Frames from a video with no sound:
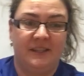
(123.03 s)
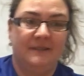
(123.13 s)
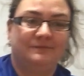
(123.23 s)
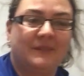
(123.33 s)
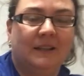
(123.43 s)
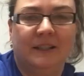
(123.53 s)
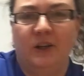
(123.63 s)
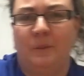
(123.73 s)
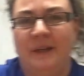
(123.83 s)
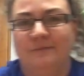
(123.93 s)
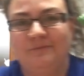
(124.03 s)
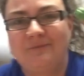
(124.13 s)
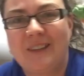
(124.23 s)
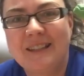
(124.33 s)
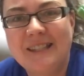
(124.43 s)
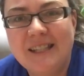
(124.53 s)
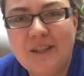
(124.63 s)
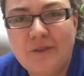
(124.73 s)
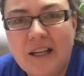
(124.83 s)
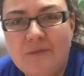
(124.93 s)
it a little bit. Let's see if I
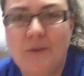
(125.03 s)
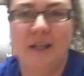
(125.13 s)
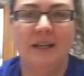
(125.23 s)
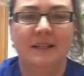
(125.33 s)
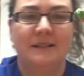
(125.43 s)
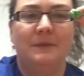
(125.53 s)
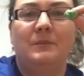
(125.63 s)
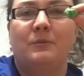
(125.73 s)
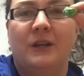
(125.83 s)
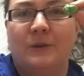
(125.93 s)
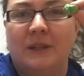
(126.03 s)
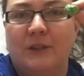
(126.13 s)
can. Let me bring it a little